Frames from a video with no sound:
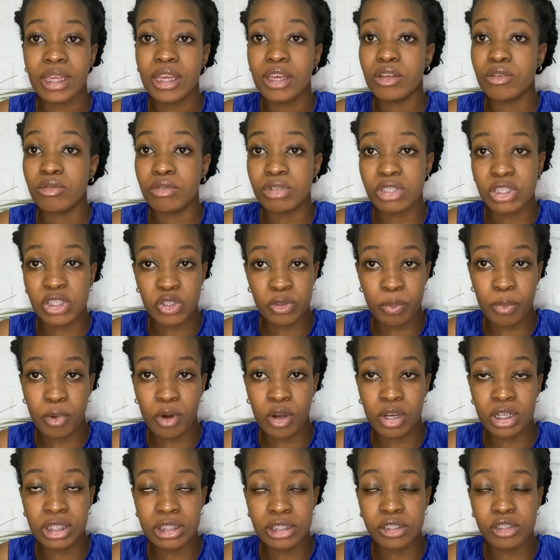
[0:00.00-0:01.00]

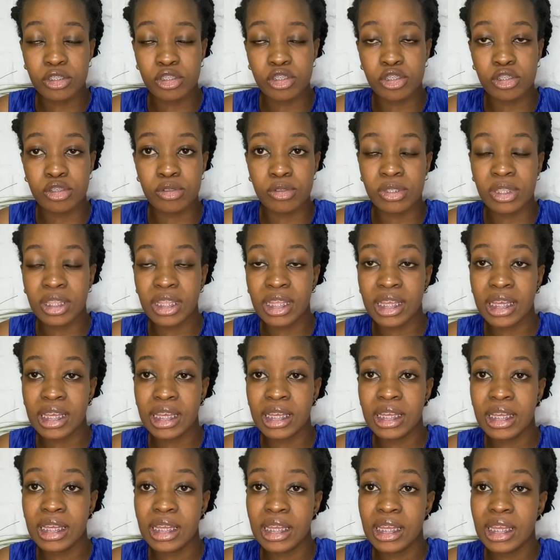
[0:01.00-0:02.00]
respond to
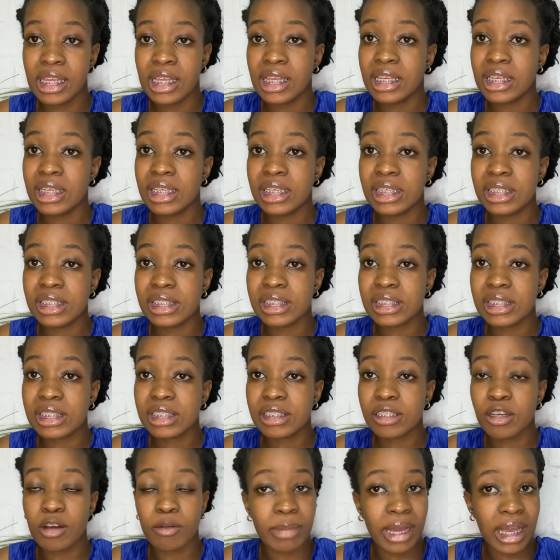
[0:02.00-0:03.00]
the
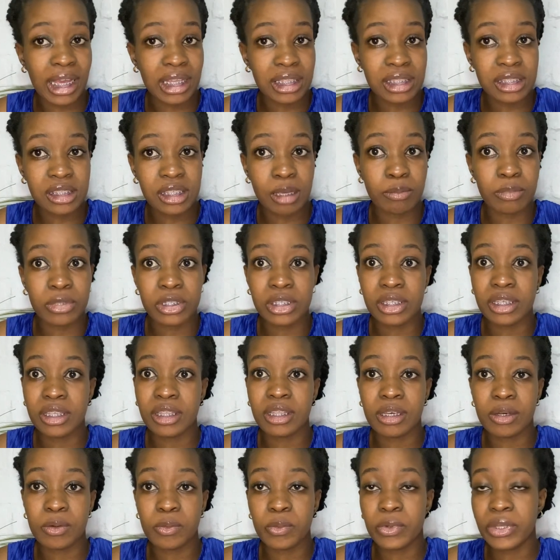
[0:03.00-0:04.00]
combined summon,
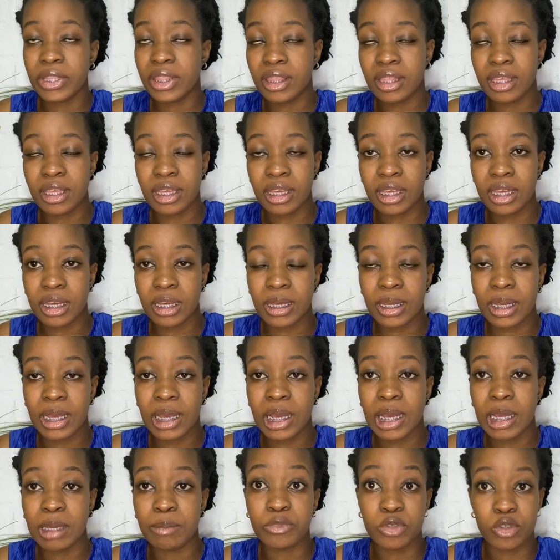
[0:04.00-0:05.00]
either with the
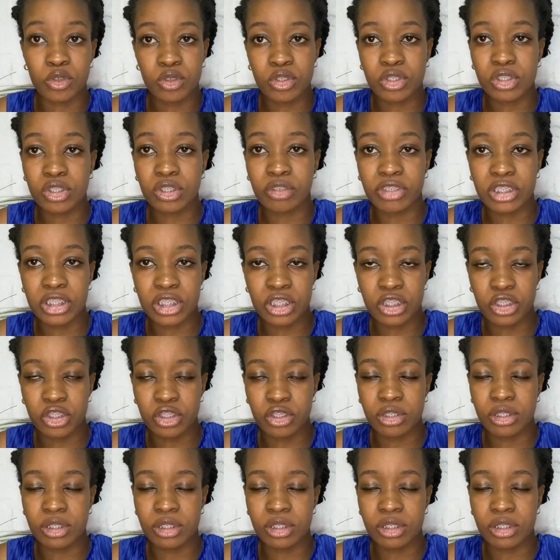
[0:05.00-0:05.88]
notice of intention to